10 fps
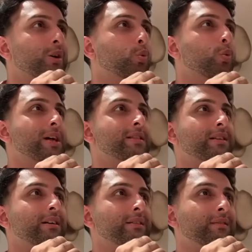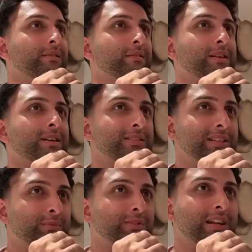when it
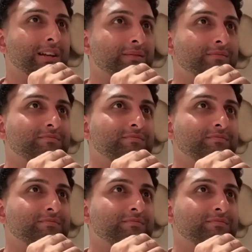seems like